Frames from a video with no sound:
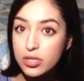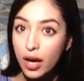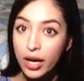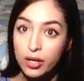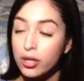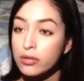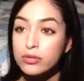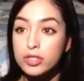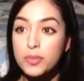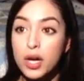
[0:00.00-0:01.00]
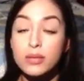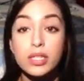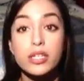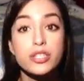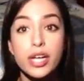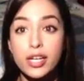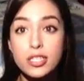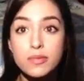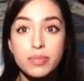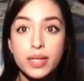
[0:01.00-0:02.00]
I don't know, it's probably going to
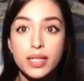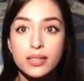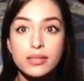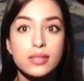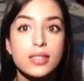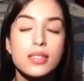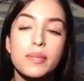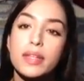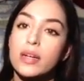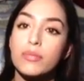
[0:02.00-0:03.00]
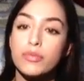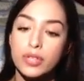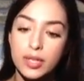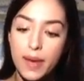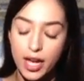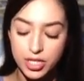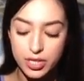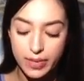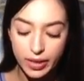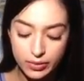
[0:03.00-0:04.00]
change, but that's something I'm really
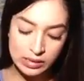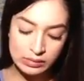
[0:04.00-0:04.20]
passionate about.